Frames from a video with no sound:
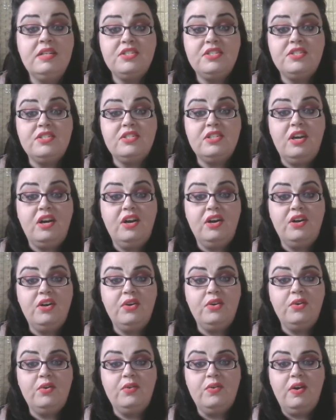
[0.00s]

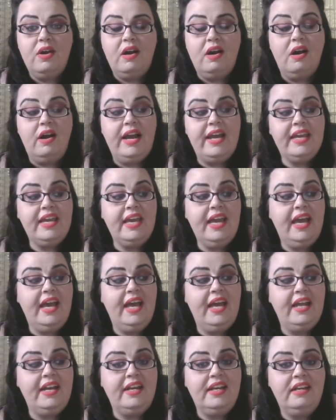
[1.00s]
So I
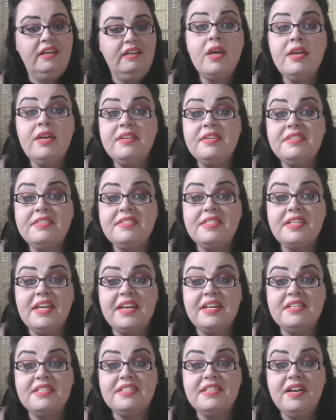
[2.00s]
can
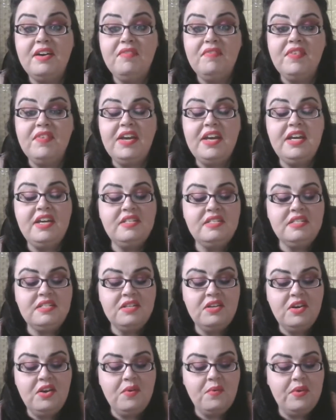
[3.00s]
take
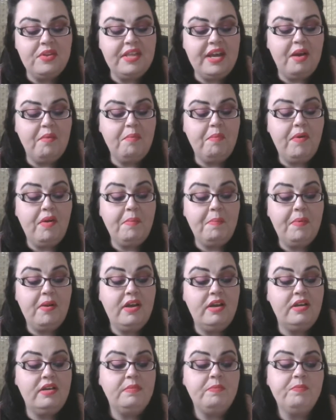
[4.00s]
selfies without a
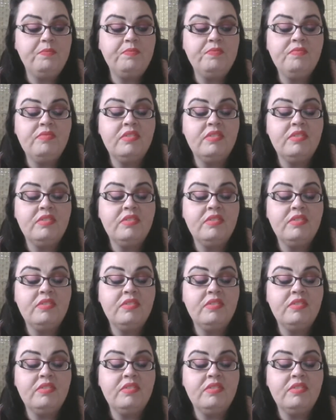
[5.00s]
problem.